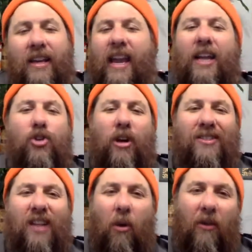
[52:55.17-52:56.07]
Can't
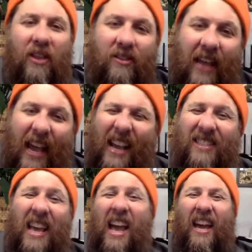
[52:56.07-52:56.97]
trust no one these
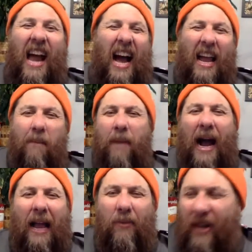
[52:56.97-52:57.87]
days, and I ain't
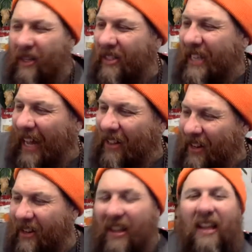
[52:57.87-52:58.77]
buying what he's selling.